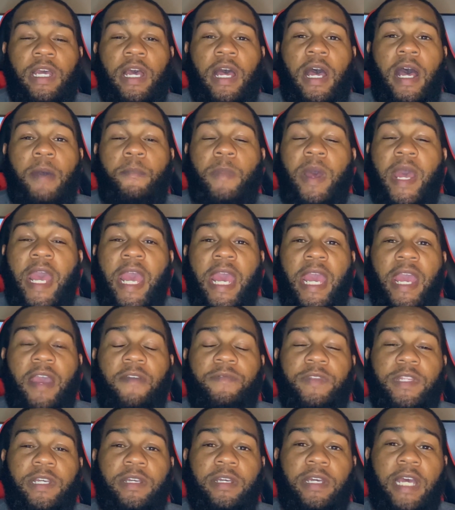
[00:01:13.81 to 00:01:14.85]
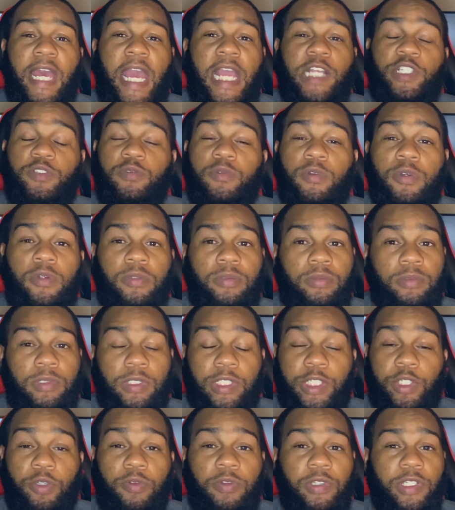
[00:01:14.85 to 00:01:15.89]
I'm um, gonna have the actual
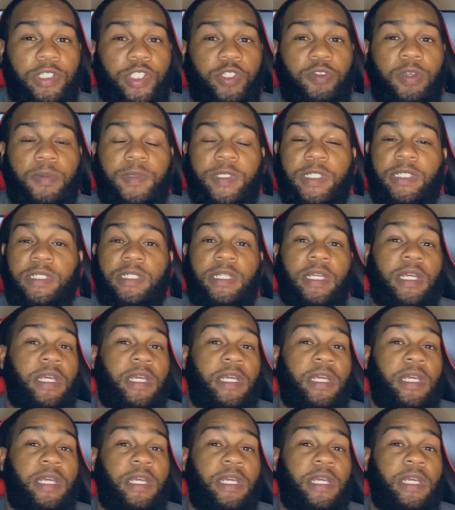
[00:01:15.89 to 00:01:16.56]
literal description